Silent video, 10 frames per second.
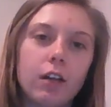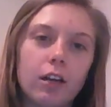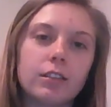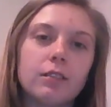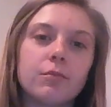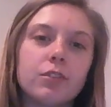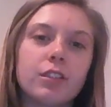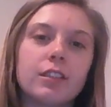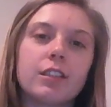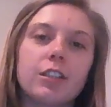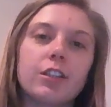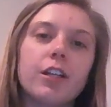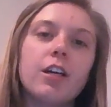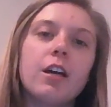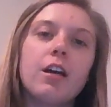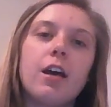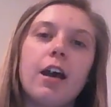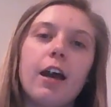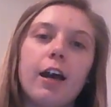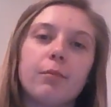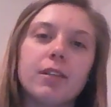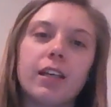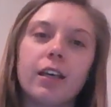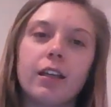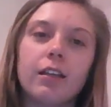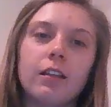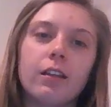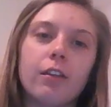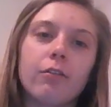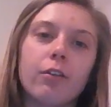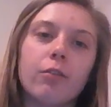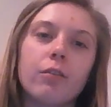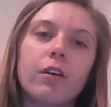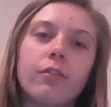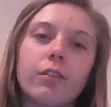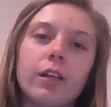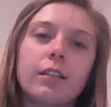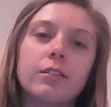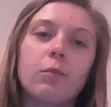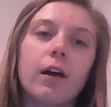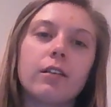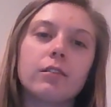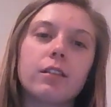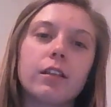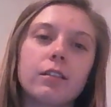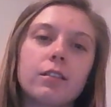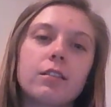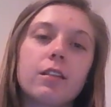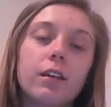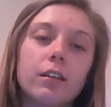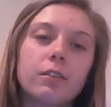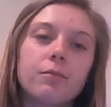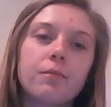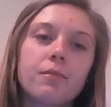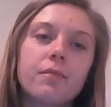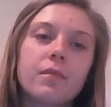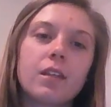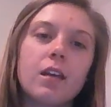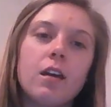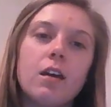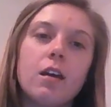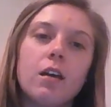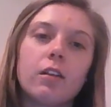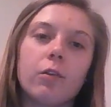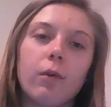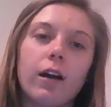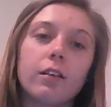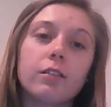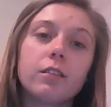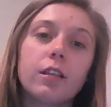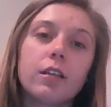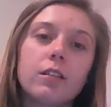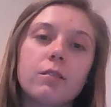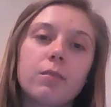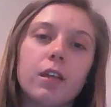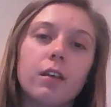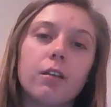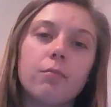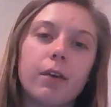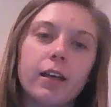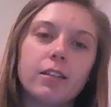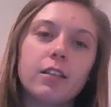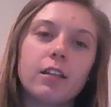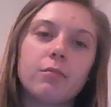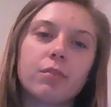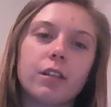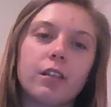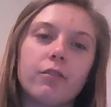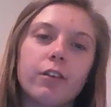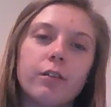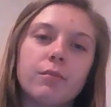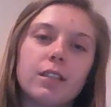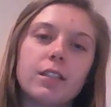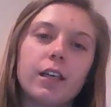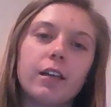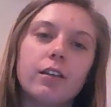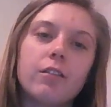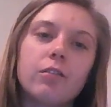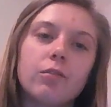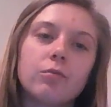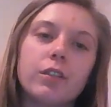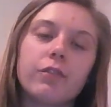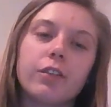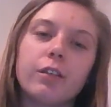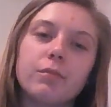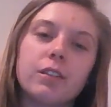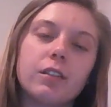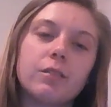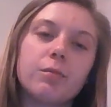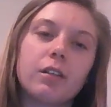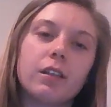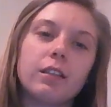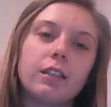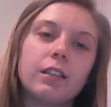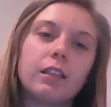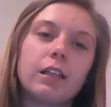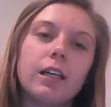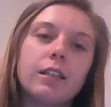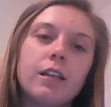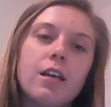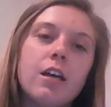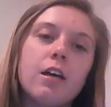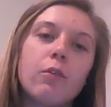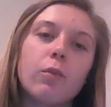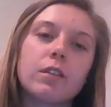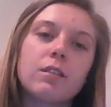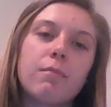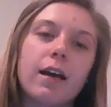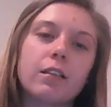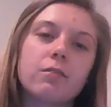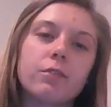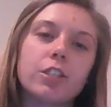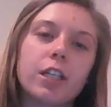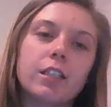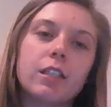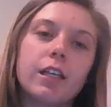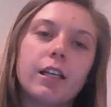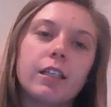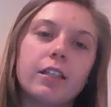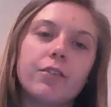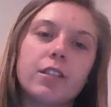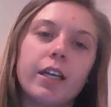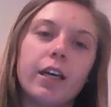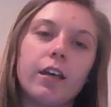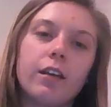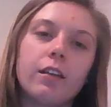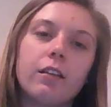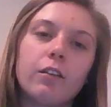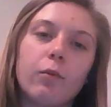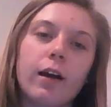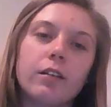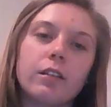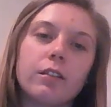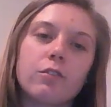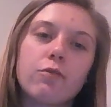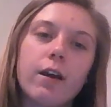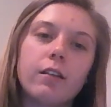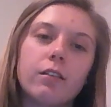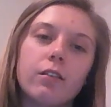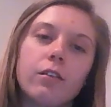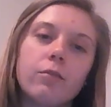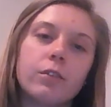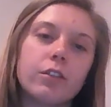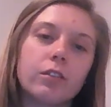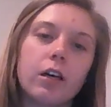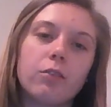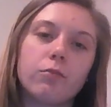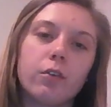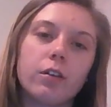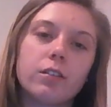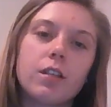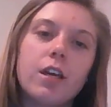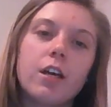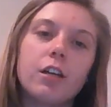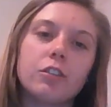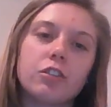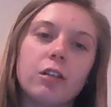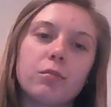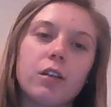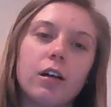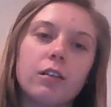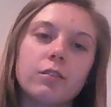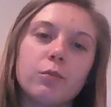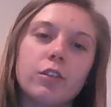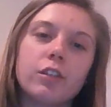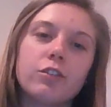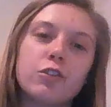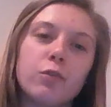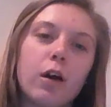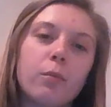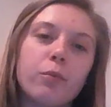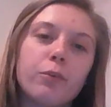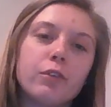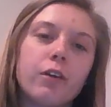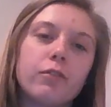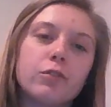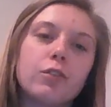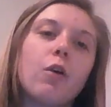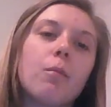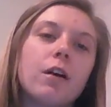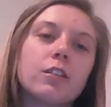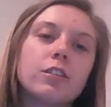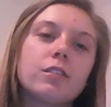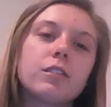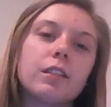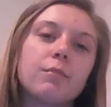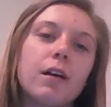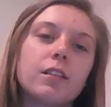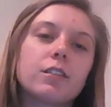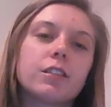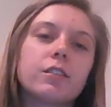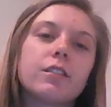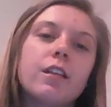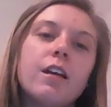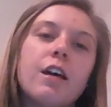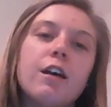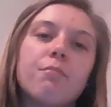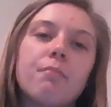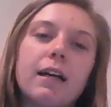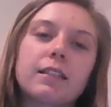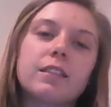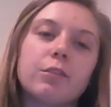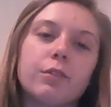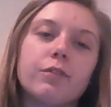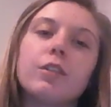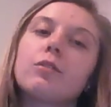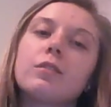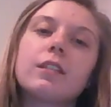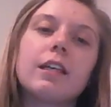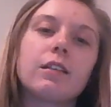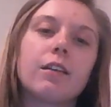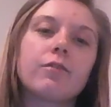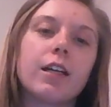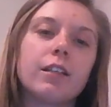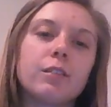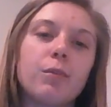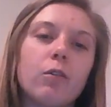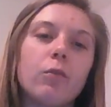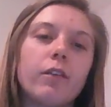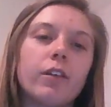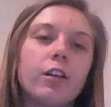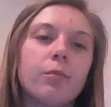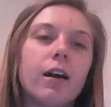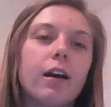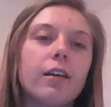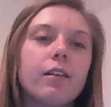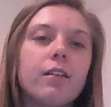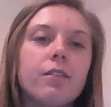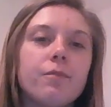cause him to consider abdicating the throne as the Wild King's king. The wild things begged and pleaded for him to stay, only for him to politely decline. Once Max rejected the idea of staying, the wild things threatened, with their loud roars and sharp claws. "We'll eat you up, we love you so much," said the monsters. Max still refused, and left on his boat waving goodbye.